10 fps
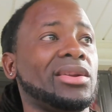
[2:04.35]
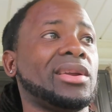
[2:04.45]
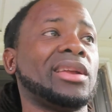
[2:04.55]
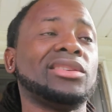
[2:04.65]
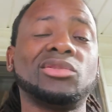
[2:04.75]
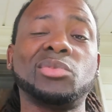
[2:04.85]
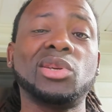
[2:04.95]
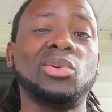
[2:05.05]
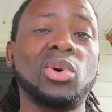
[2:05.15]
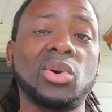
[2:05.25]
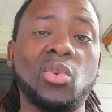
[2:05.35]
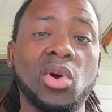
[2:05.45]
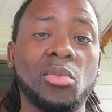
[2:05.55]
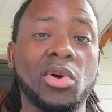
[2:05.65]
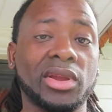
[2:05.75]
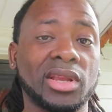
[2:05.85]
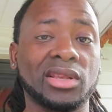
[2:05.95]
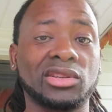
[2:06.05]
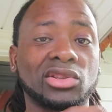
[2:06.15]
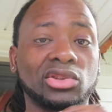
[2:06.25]
You can't just be going to Walmart and get
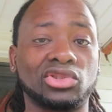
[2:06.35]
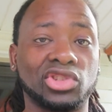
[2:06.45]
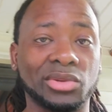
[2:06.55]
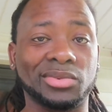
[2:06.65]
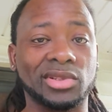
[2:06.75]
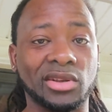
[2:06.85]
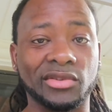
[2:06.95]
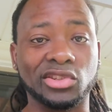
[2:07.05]
these little cheap stuff,